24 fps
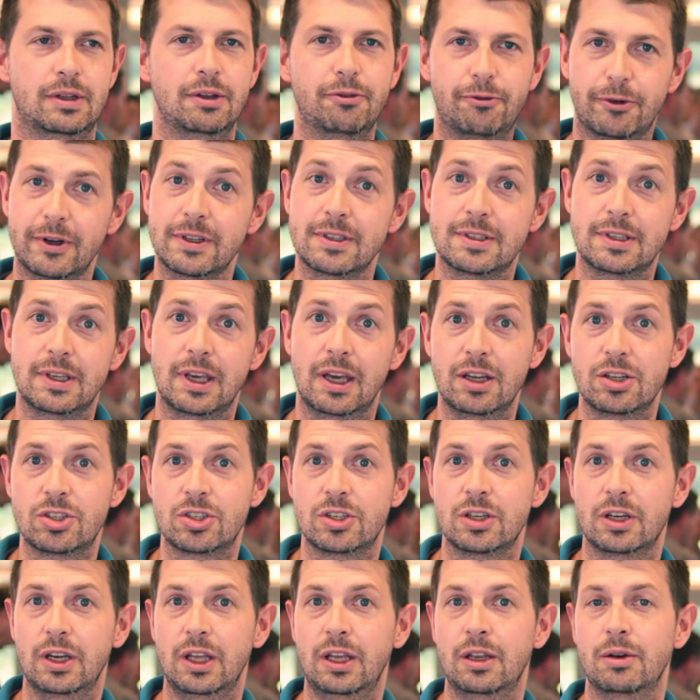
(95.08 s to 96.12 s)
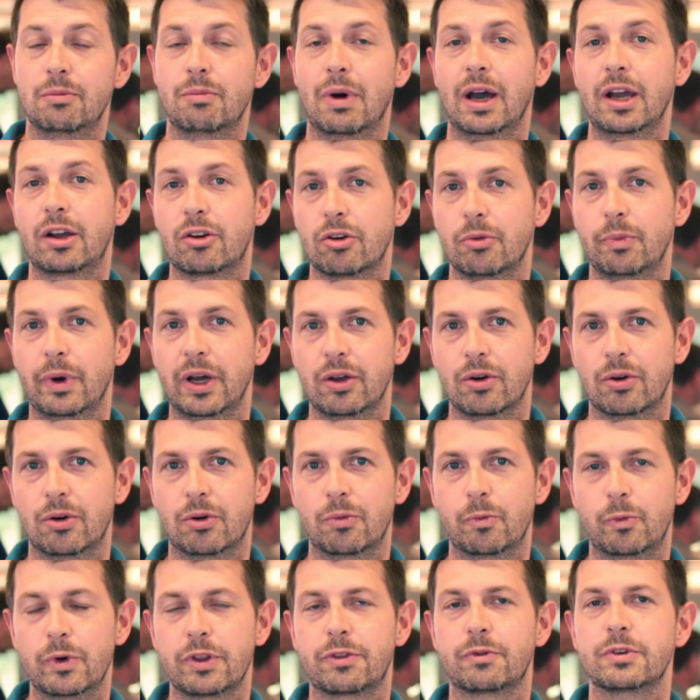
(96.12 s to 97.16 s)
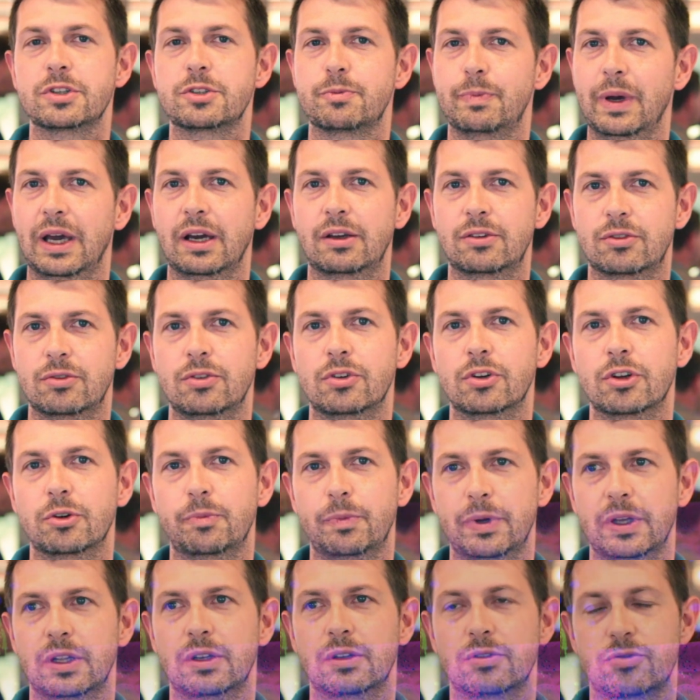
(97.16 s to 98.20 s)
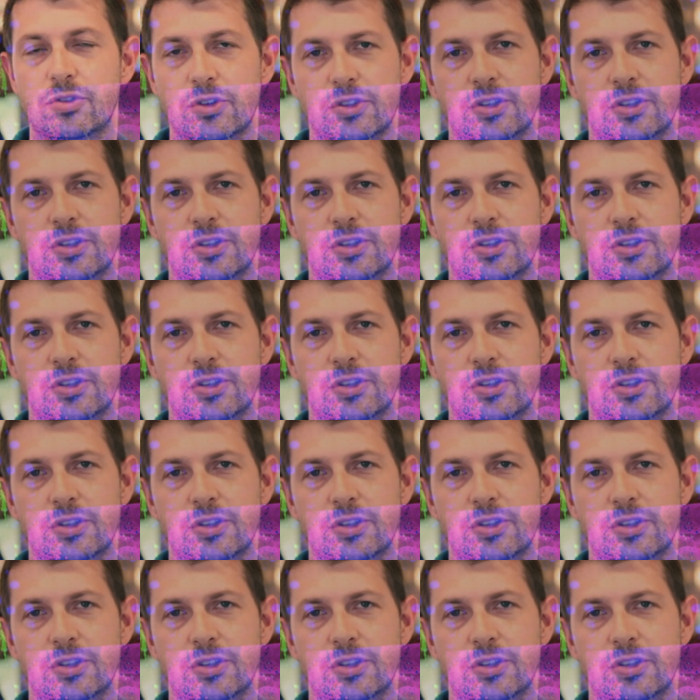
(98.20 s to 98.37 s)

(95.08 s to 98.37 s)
differentiation in microbiome with respect to European